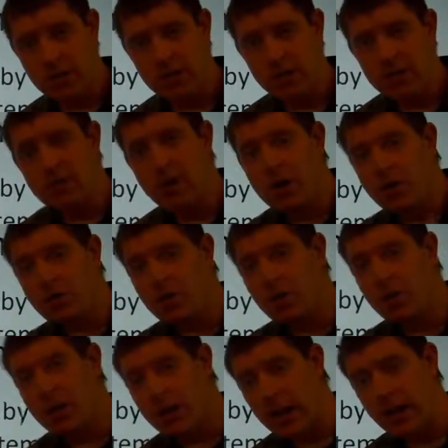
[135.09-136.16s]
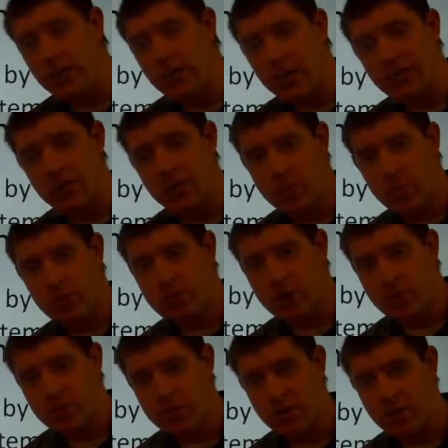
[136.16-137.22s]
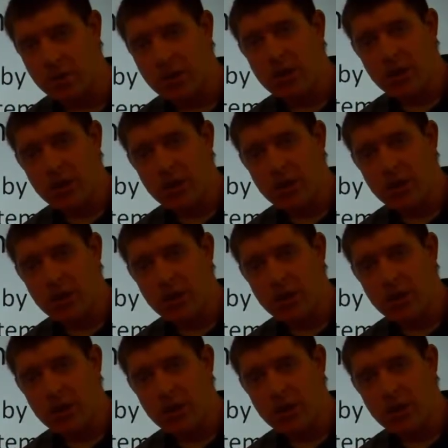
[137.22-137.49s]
So as long as you're working at roughly room temperature,